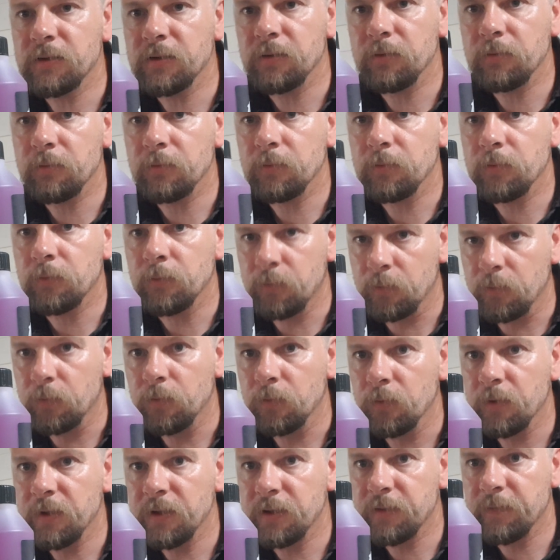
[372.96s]
are
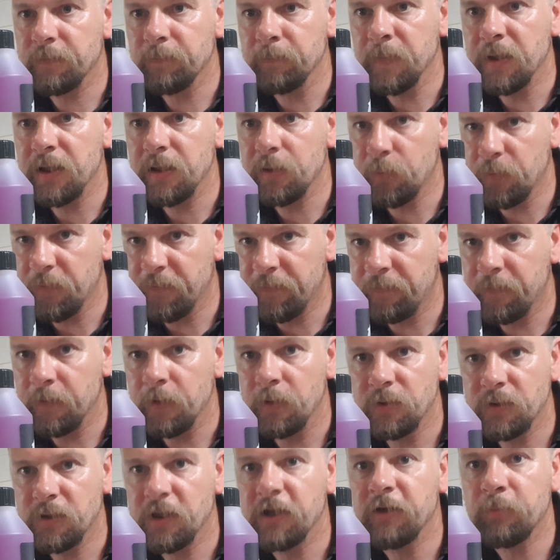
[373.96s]
all these are made with
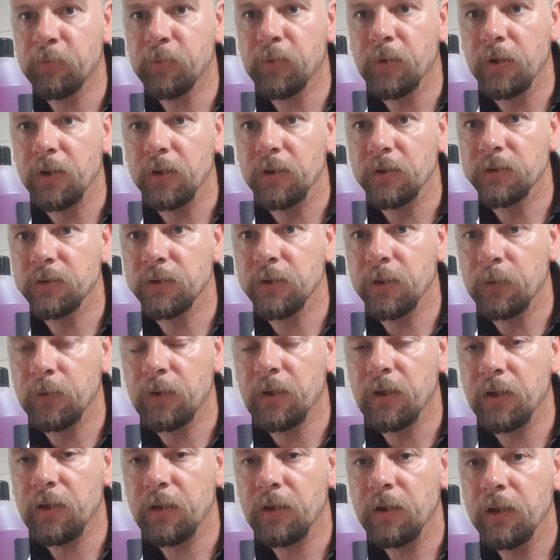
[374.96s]
food safe products,
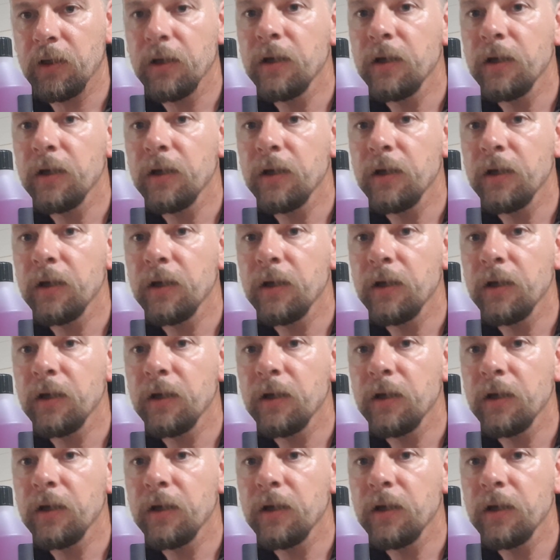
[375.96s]
okay?